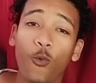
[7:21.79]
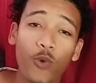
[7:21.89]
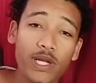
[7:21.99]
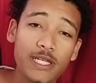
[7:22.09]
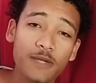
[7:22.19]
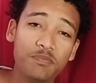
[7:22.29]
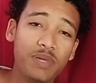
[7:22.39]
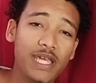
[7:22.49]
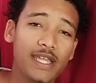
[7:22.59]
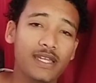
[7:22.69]
with it
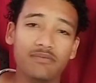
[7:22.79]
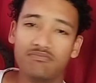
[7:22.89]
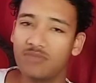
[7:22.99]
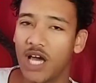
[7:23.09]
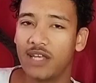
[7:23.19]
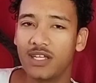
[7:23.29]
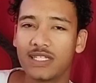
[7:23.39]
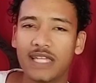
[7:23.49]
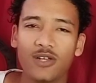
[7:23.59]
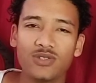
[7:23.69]
being under
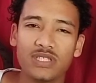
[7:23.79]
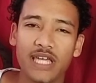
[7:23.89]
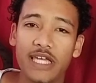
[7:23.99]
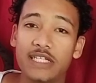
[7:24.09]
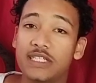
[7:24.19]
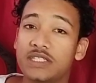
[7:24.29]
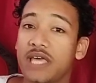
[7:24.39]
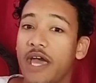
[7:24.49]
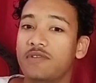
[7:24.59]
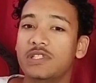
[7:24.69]
1000 kgs,
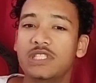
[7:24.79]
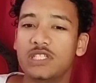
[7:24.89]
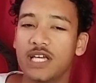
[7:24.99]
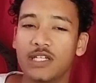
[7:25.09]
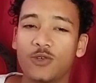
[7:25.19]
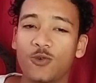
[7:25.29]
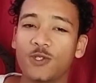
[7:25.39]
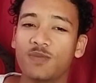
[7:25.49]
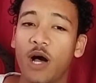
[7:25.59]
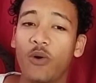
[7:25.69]
having 600
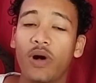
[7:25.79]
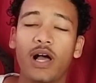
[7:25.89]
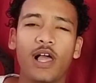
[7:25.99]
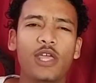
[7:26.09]
horsepower,